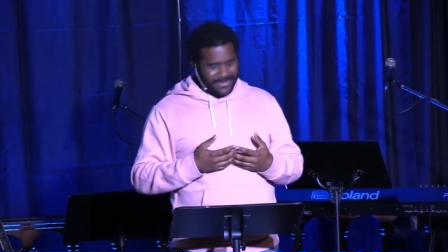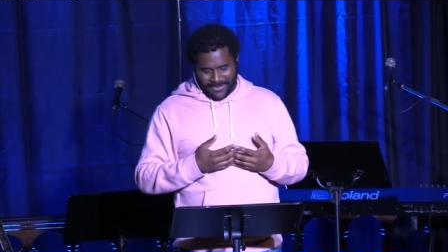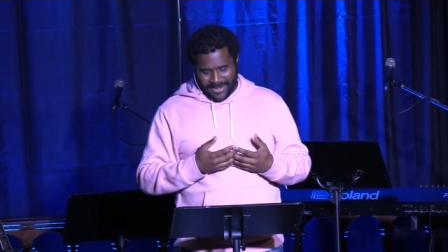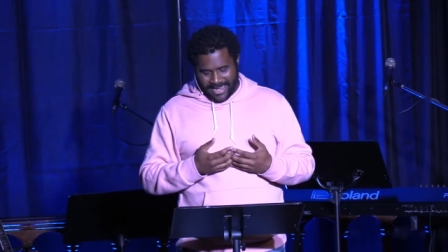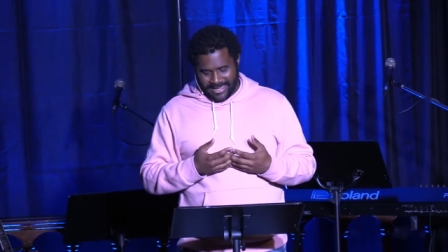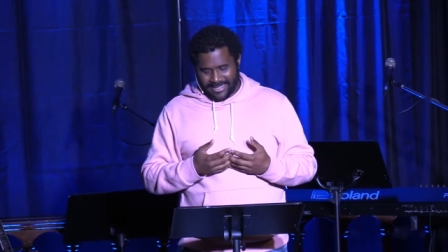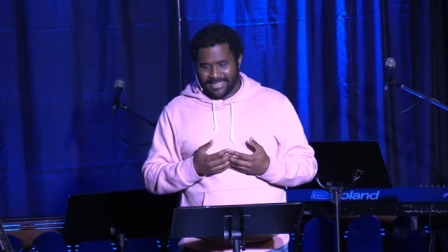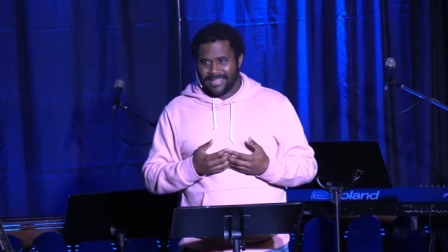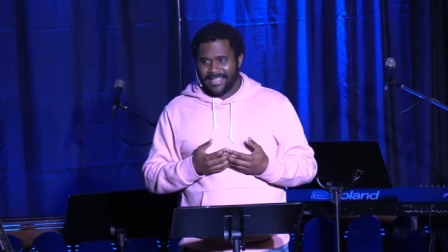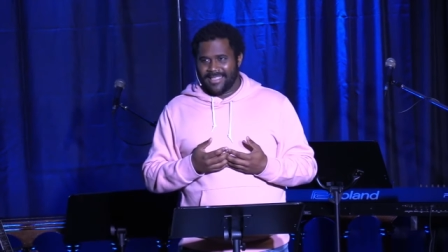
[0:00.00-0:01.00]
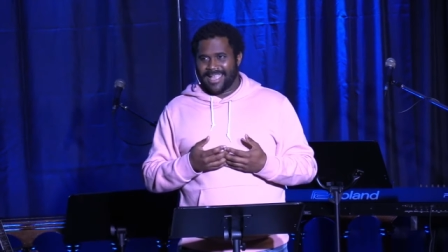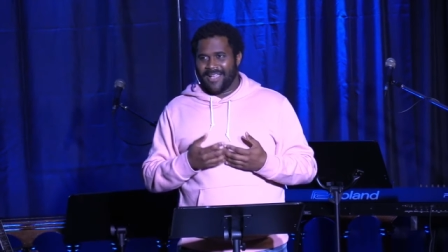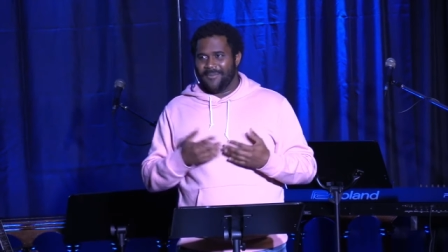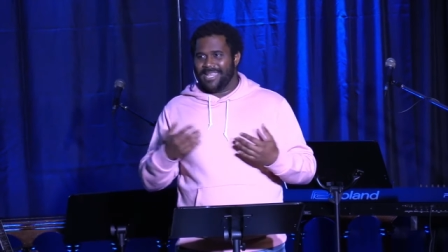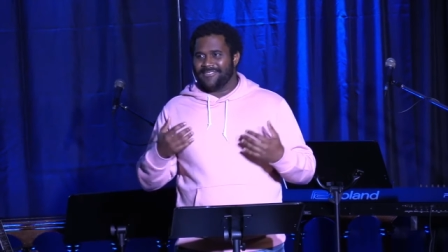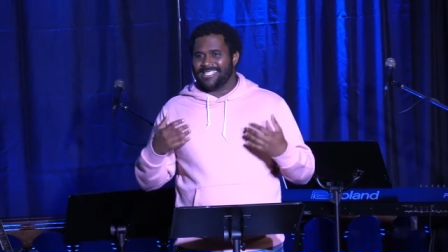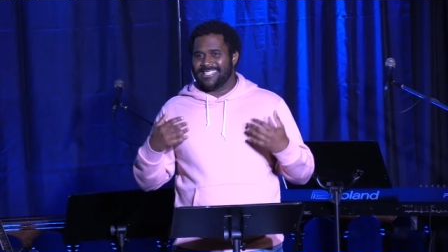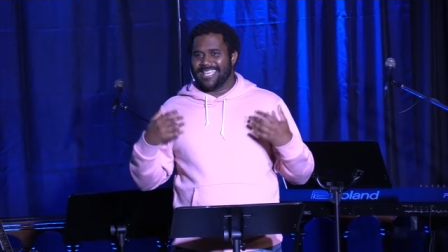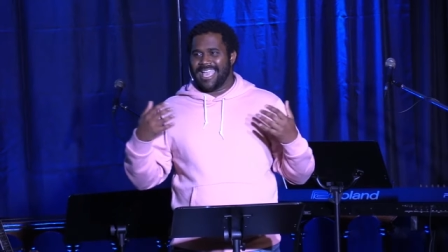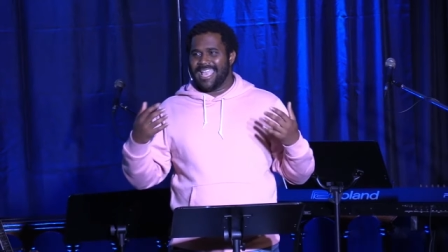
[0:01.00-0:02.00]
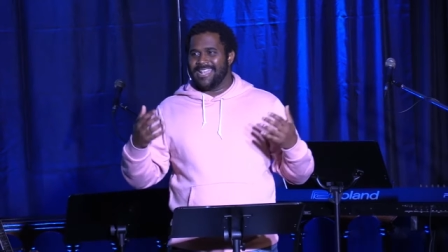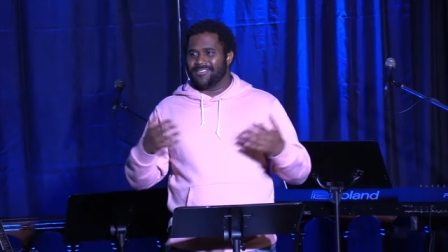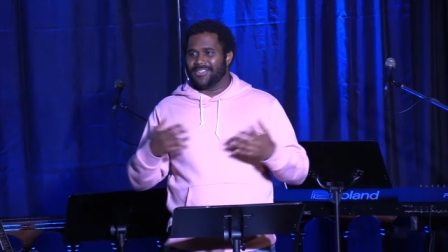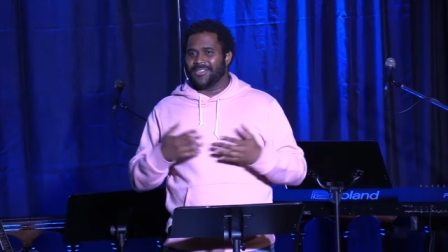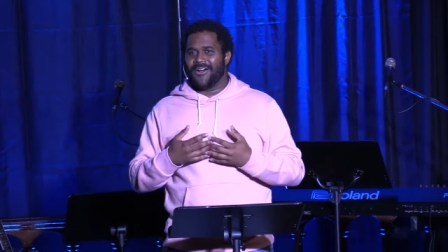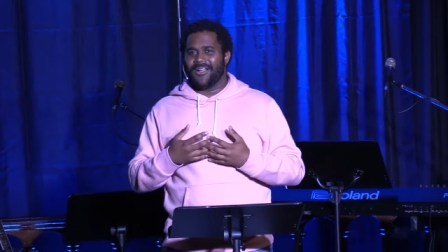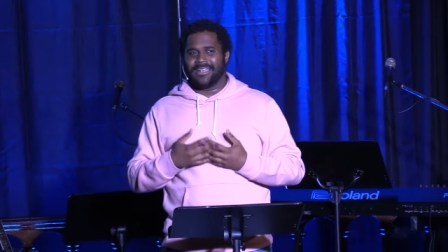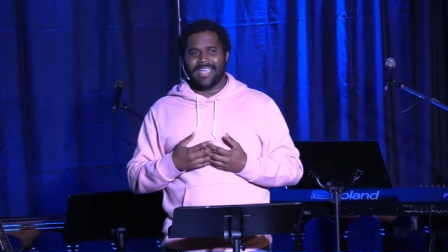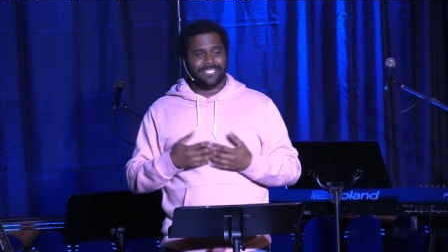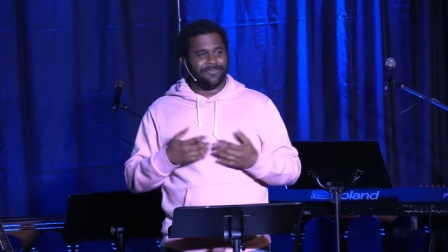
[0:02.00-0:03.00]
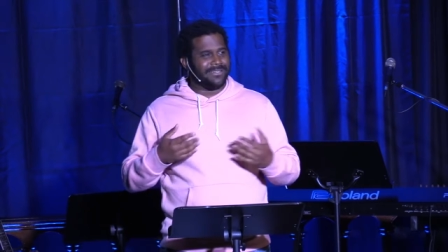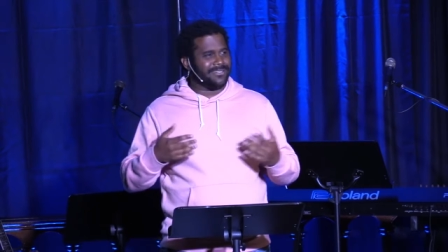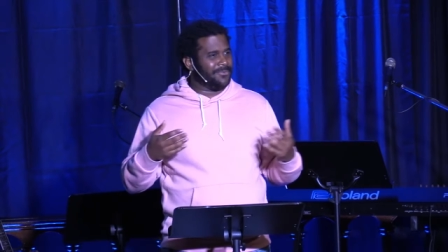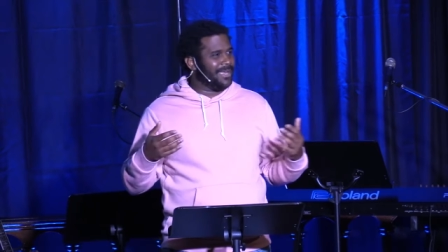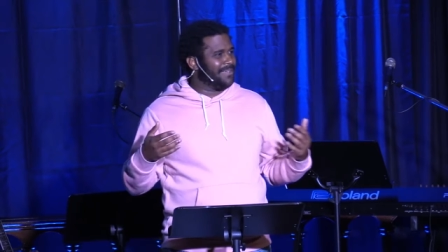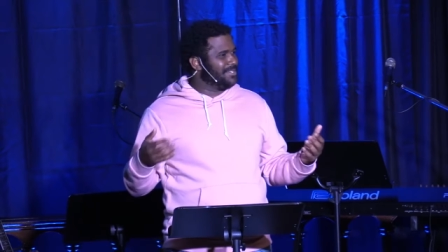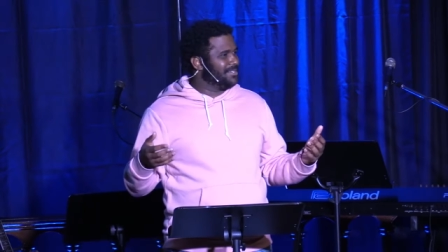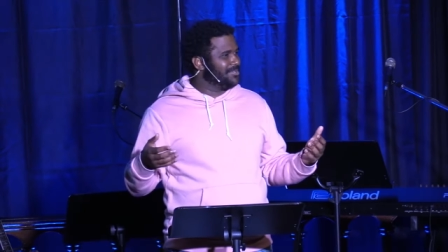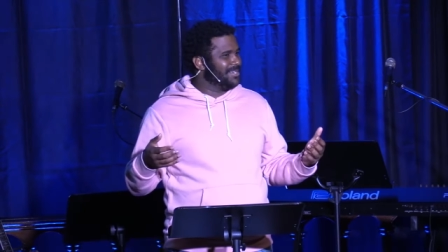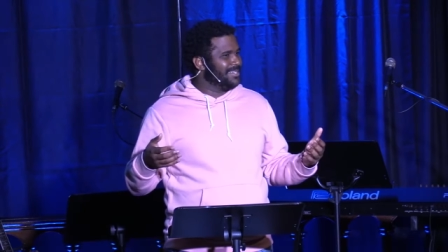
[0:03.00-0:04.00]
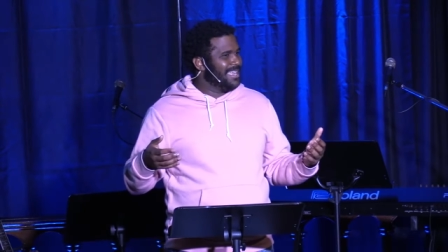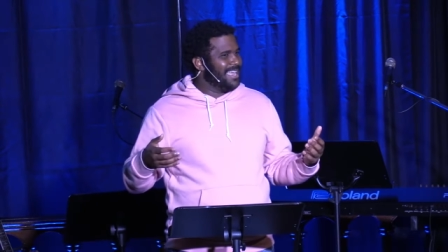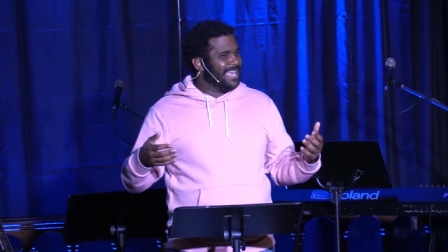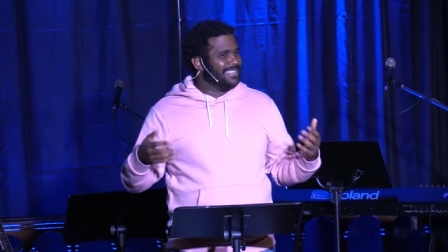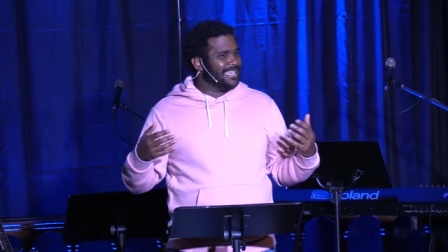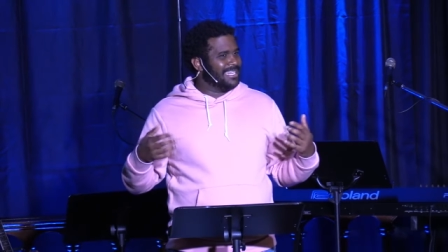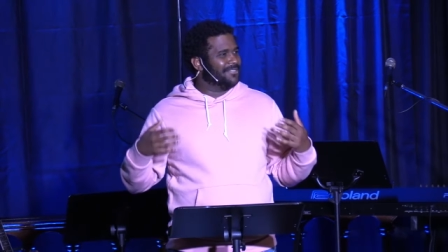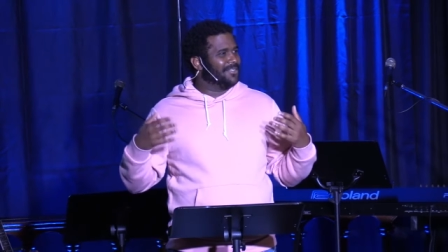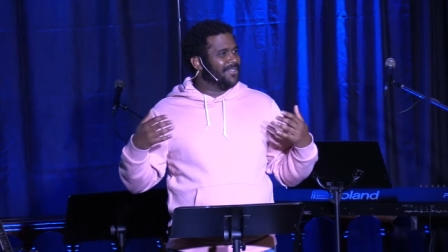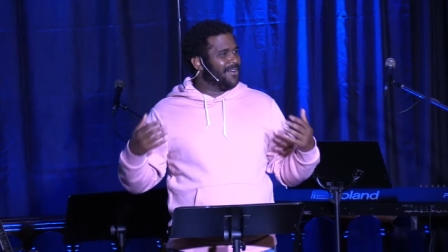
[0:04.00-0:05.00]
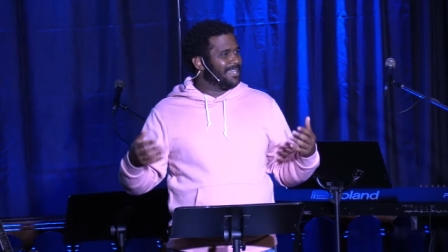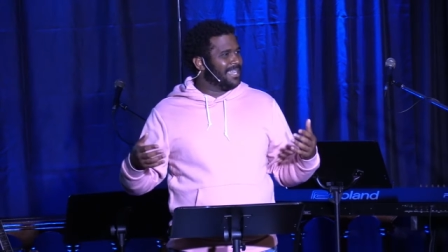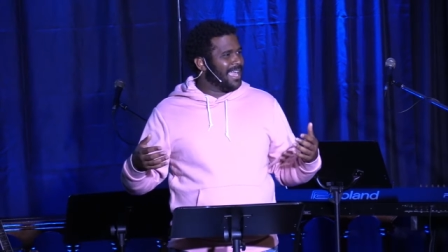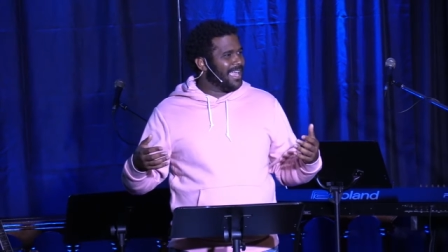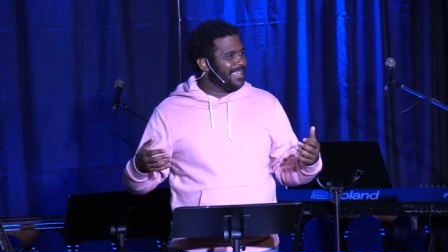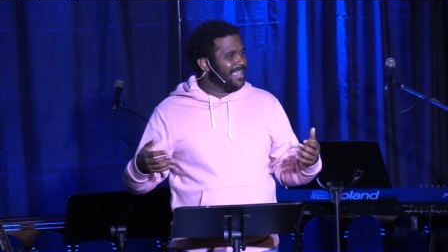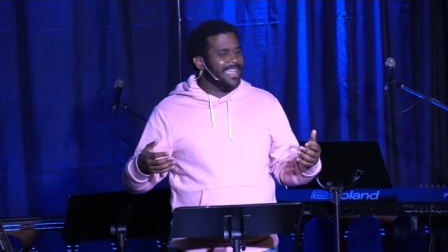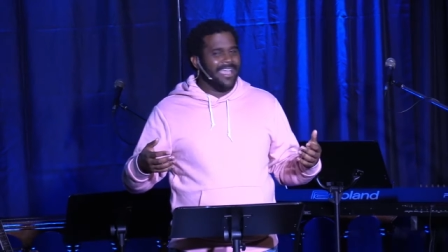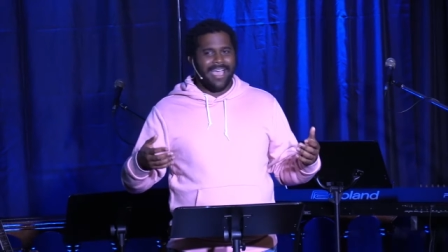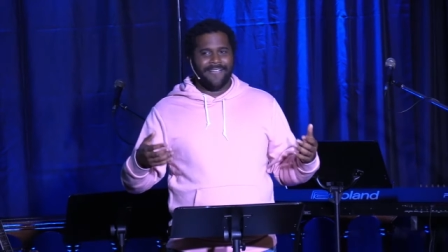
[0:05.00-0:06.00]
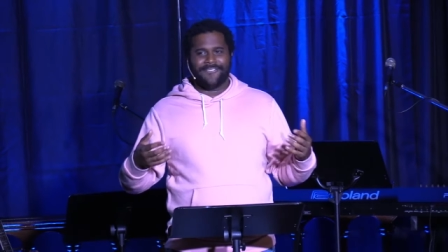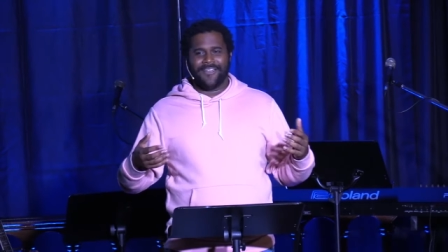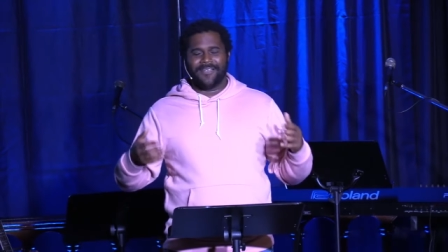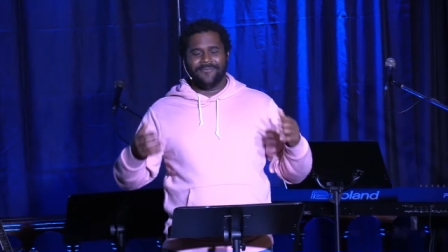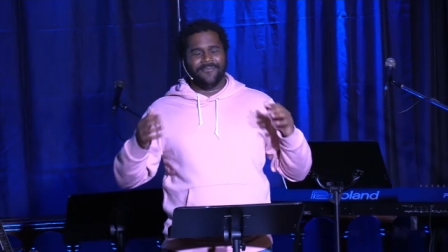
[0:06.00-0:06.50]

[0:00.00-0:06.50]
right? Like, how many of us at the end of a long day, especially if we have children, at the end of a long day have thought,